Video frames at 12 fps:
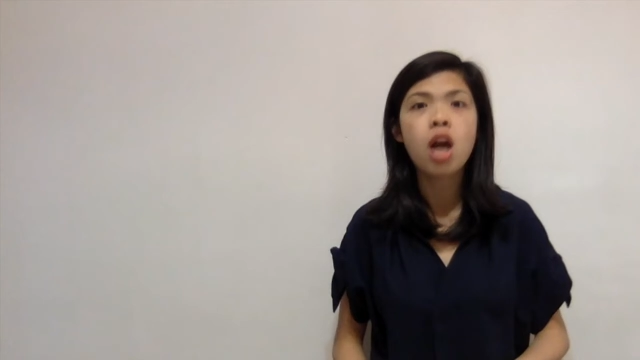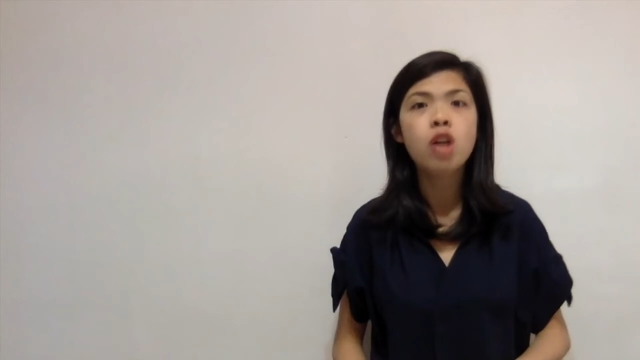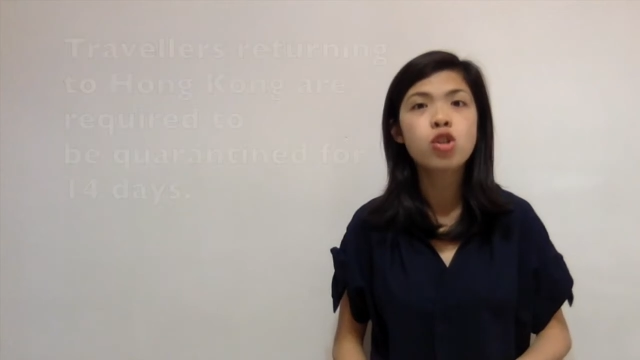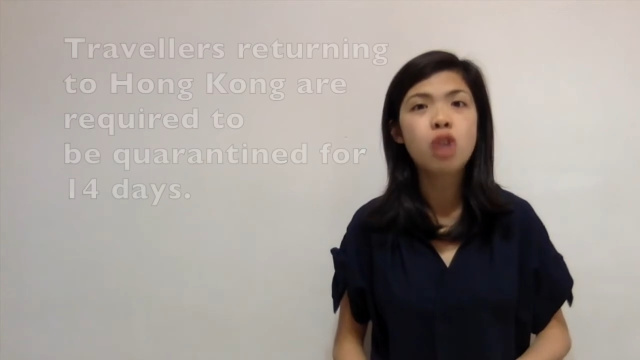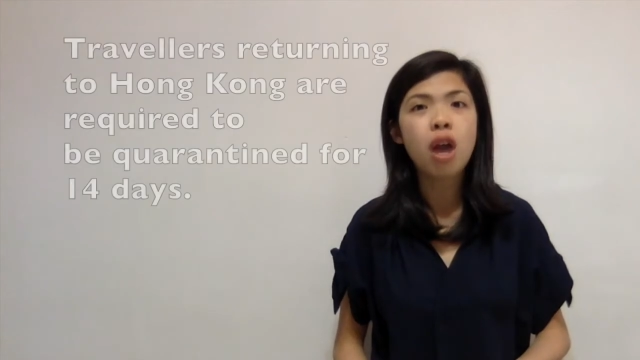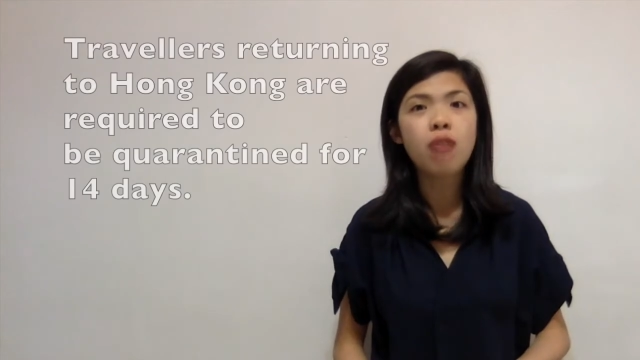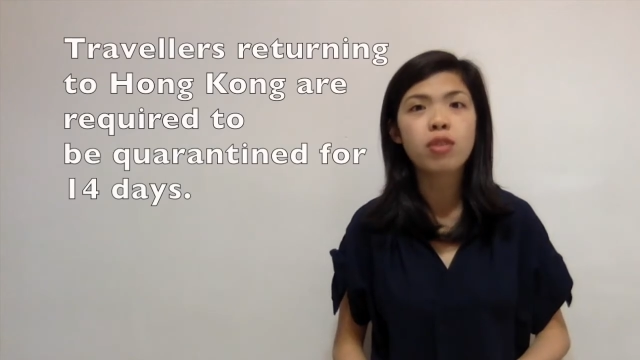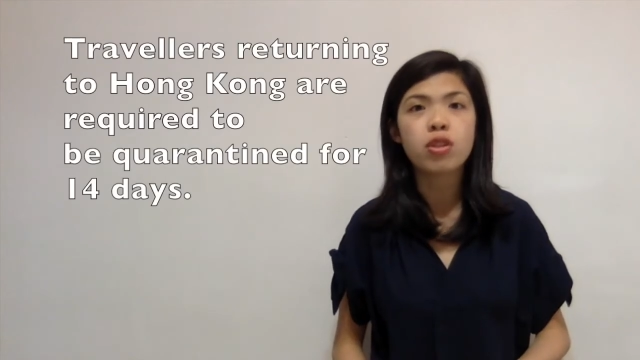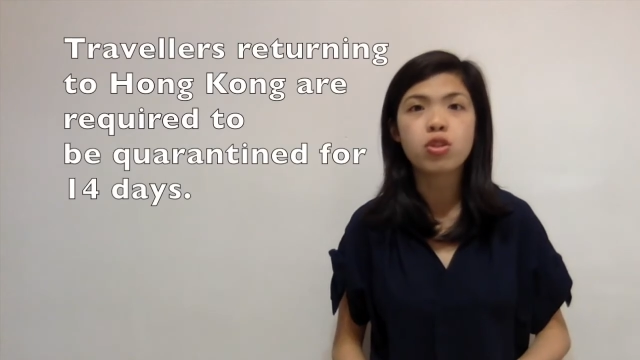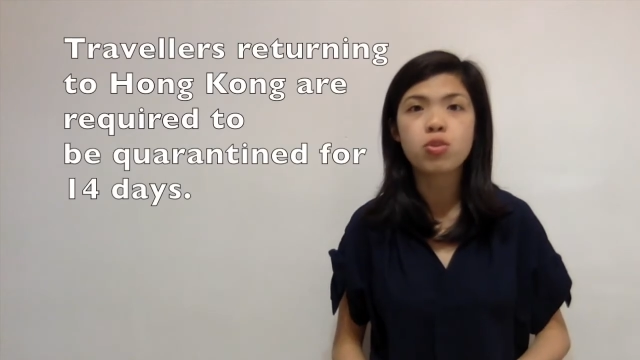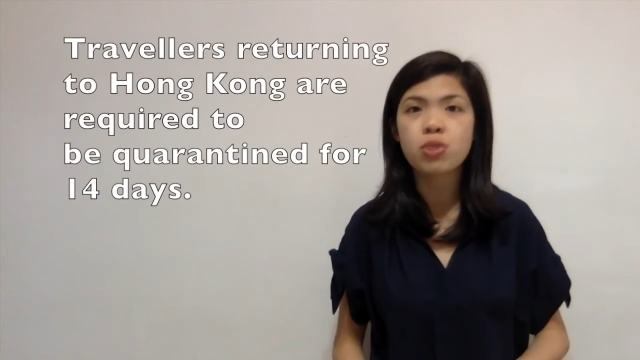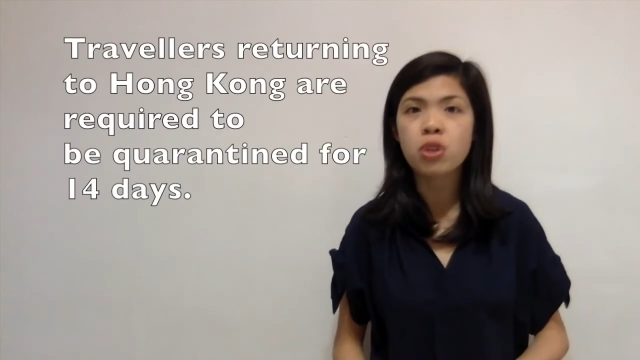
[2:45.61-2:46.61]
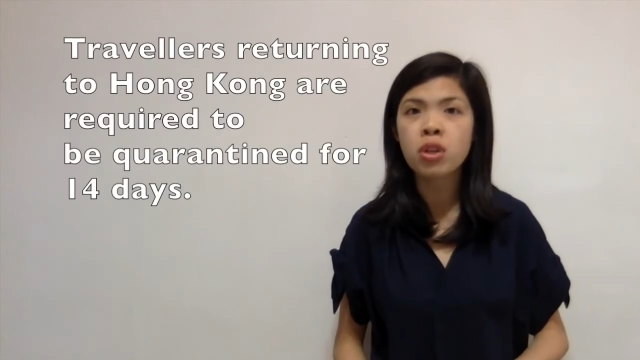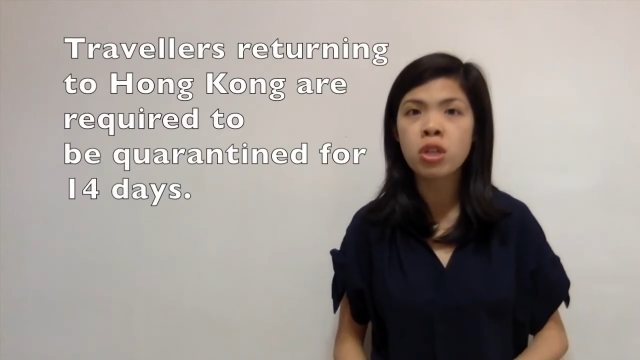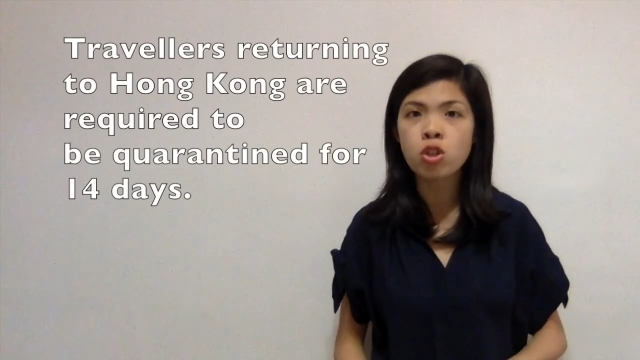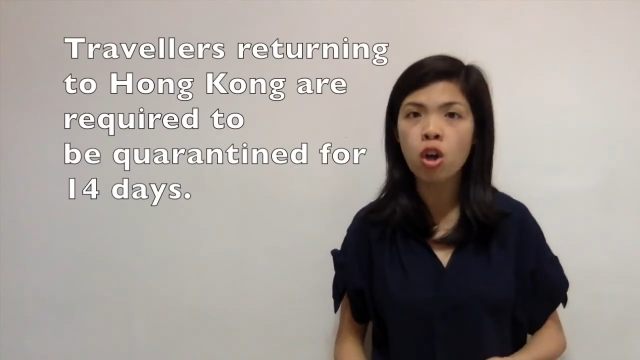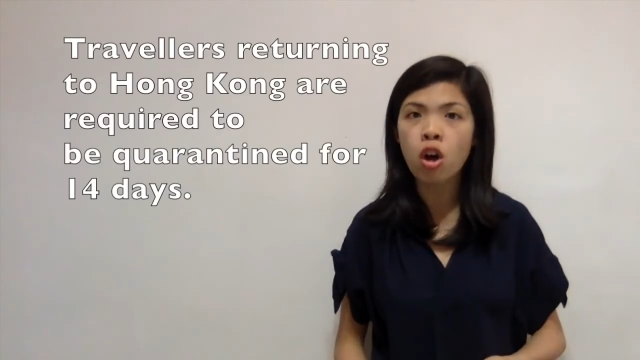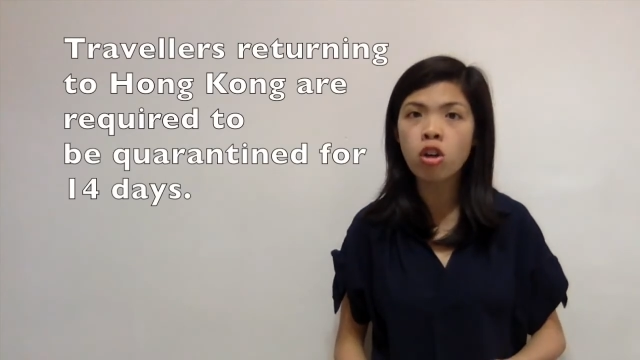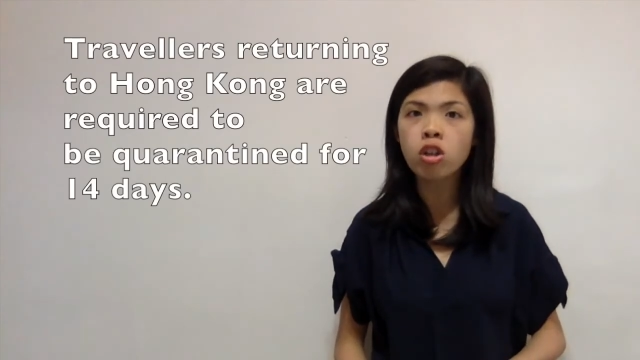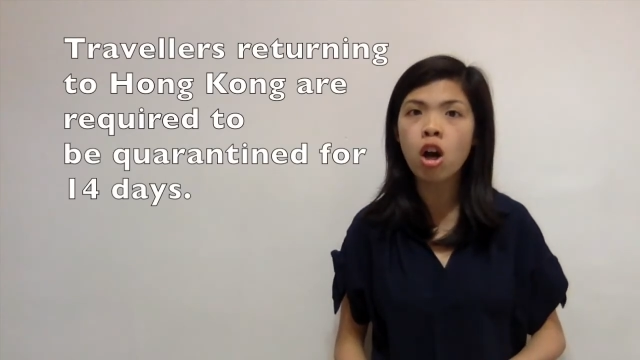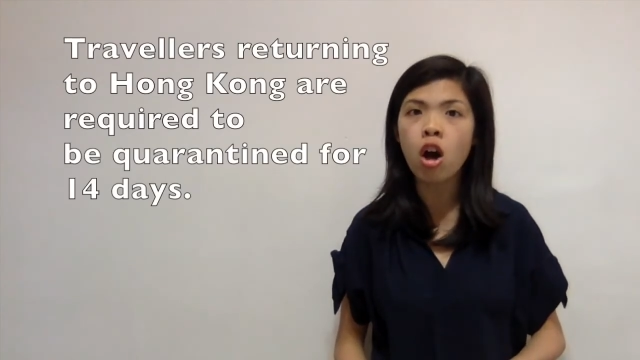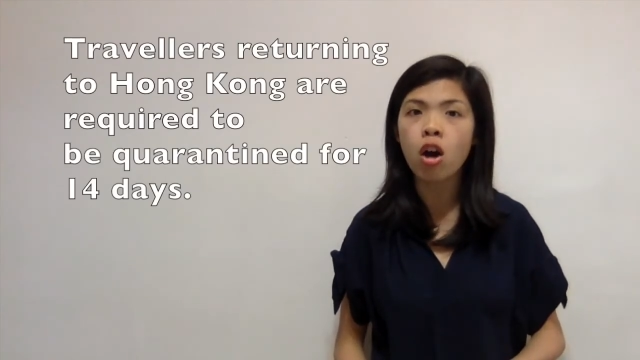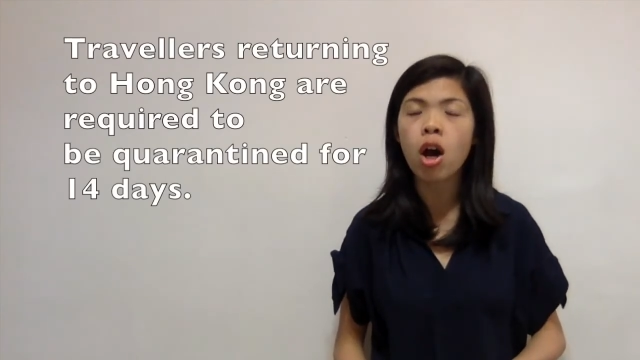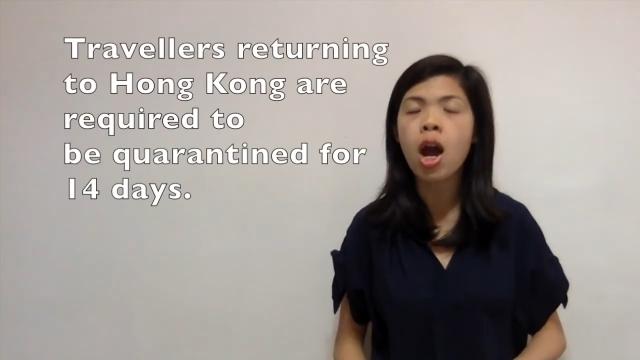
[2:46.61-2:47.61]
Travelers returning to Hong
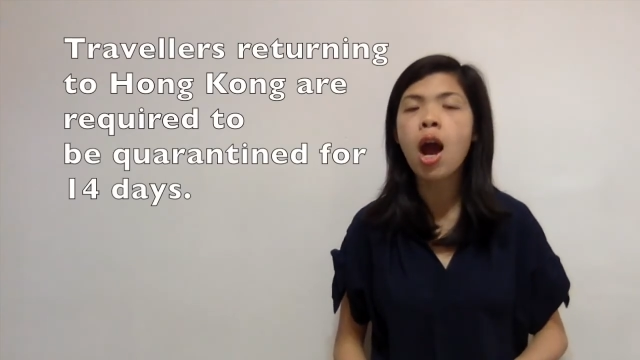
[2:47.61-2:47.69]
Kong